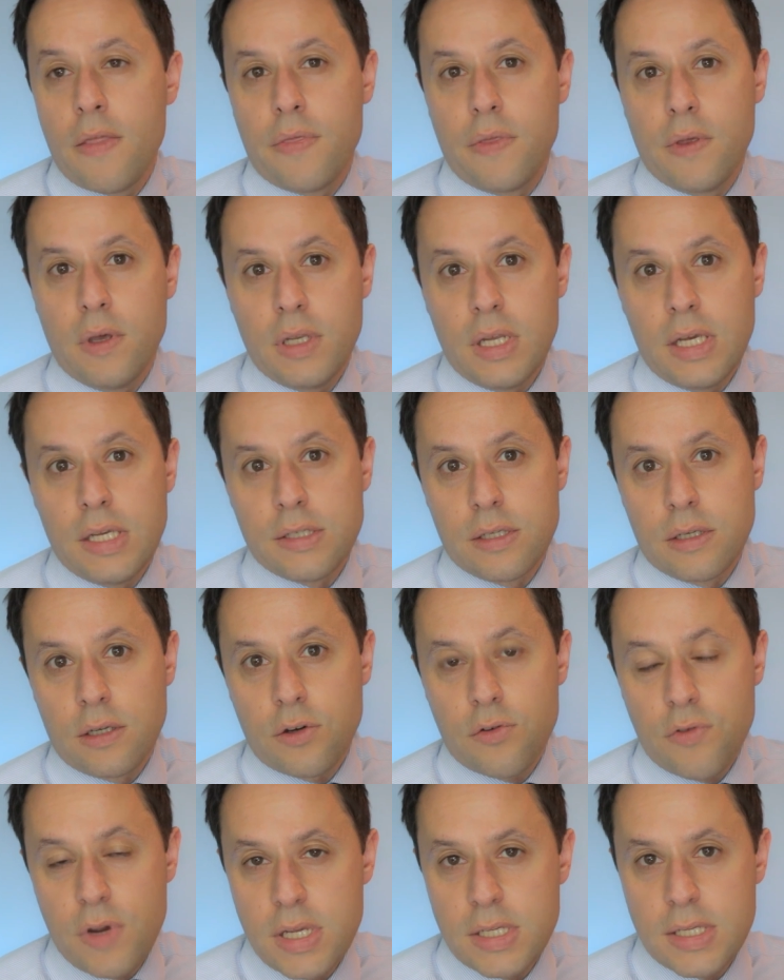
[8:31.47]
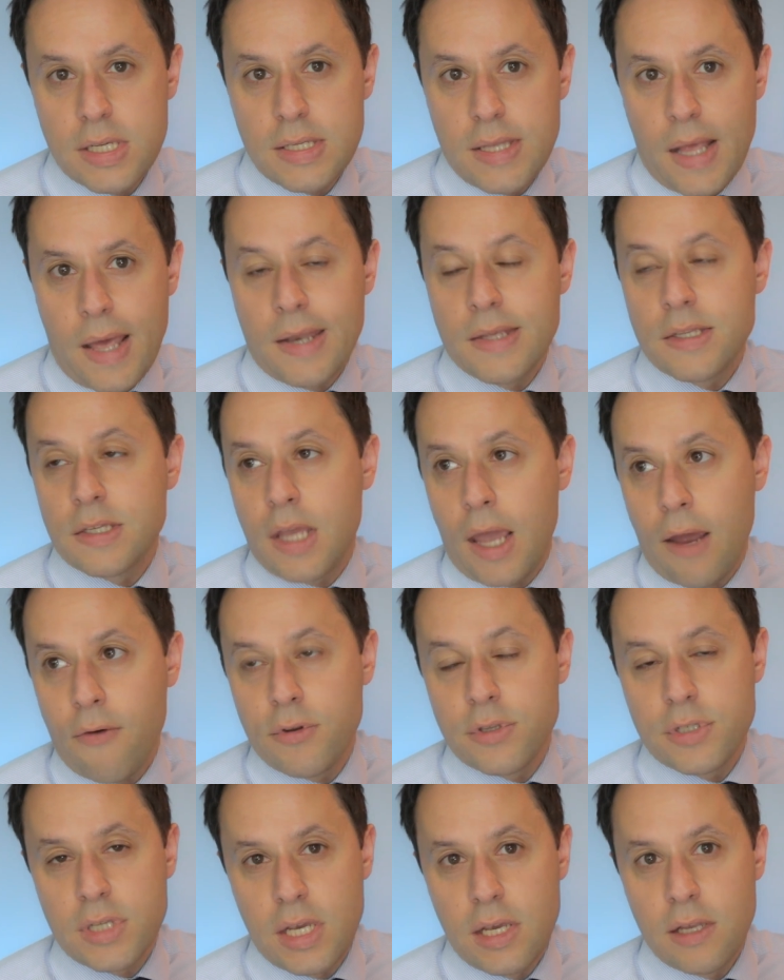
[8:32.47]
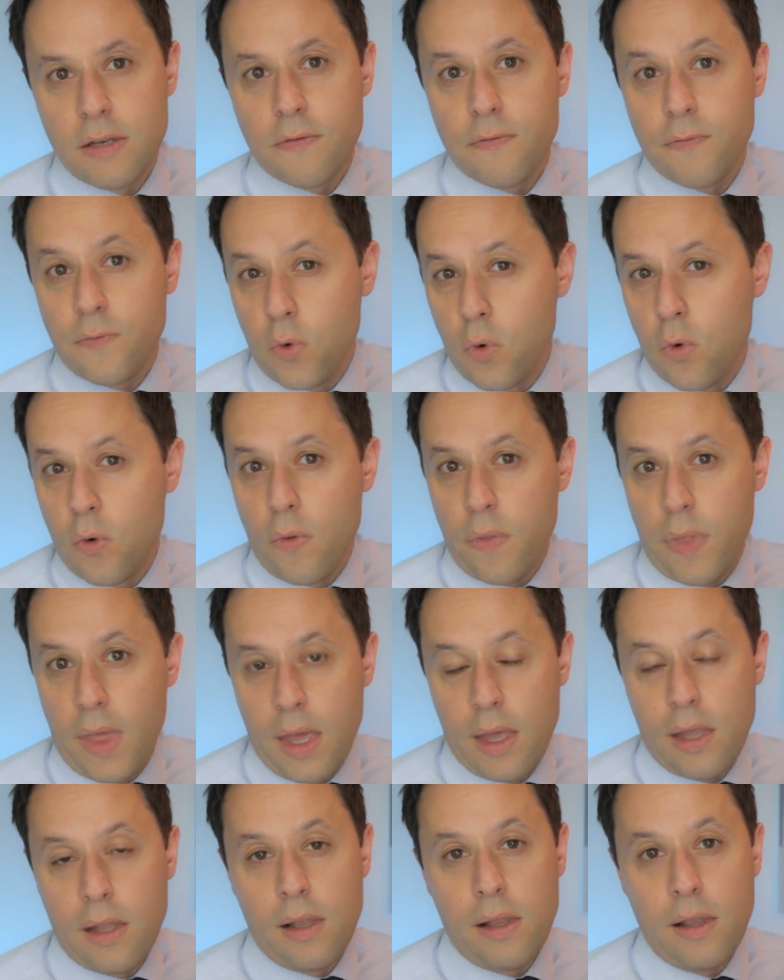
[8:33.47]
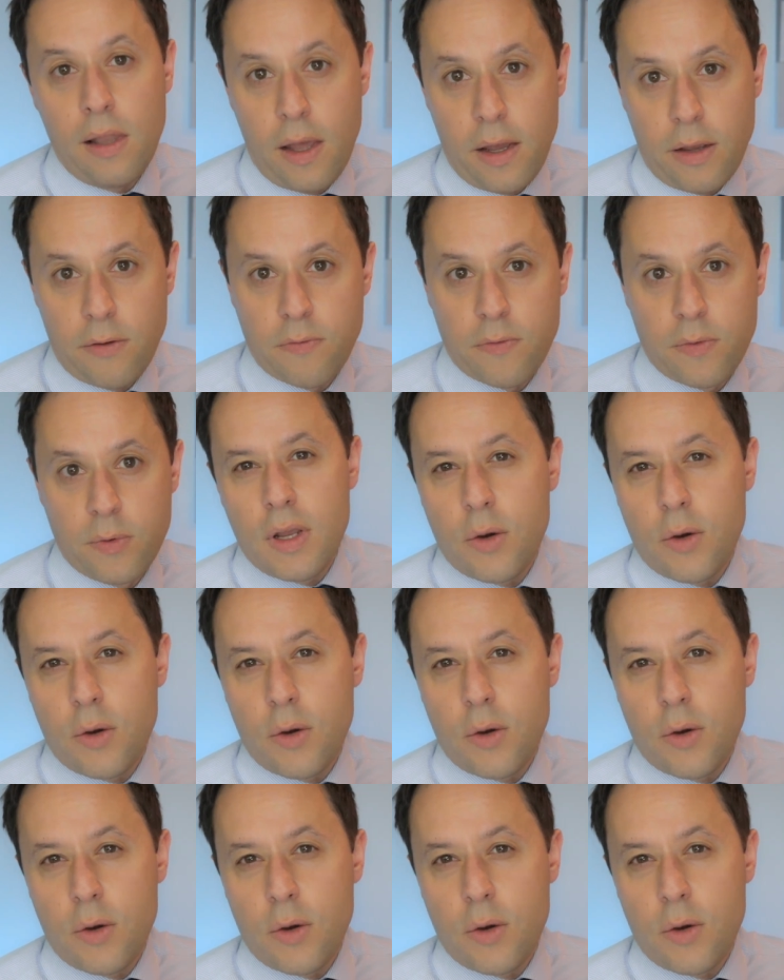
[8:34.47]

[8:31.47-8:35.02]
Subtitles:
that increases and is guaranteed for their life.